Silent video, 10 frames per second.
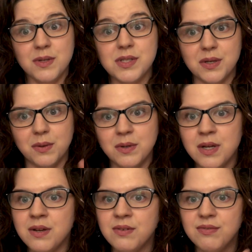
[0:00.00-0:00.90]
So
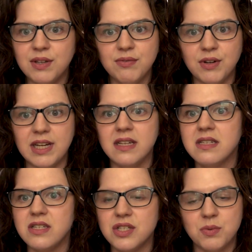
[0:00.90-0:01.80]
feel free
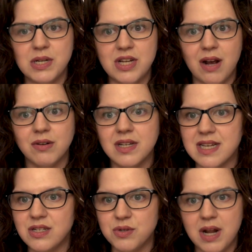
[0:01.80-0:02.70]
to just reach out, because
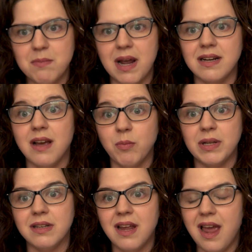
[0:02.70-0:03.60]
I do not mind
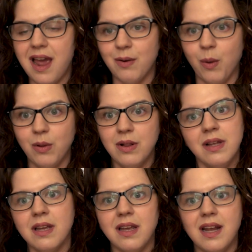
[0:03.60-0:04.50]
helping at all.
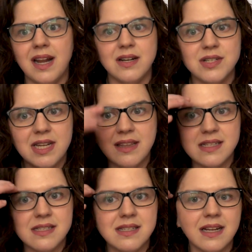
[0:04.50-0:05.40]
And I understand
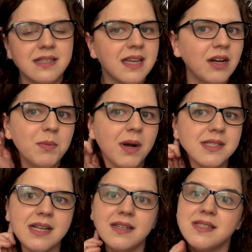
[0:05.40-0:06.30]
this is like a scary
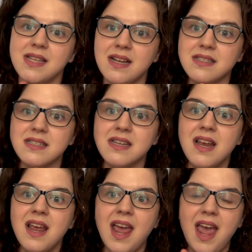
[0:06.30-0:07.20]
process,
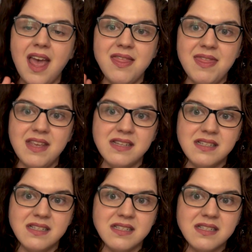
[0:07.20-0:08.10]
and
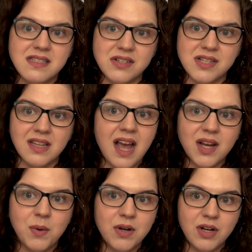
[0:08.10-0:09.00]
there's a lot
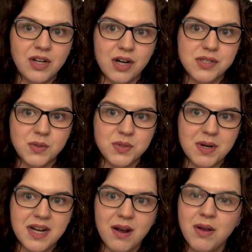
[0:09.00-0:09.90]
going on in our schools
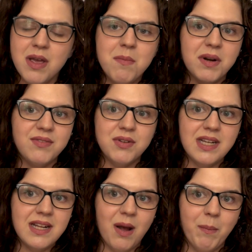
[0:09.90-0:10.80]
right now. If you
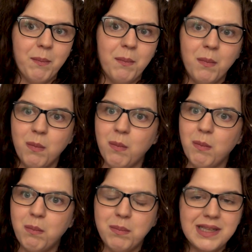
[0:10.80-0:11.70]
need help,
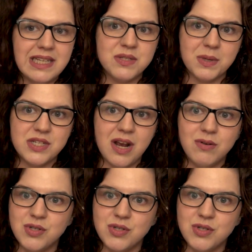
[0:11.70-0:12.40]
please reach out.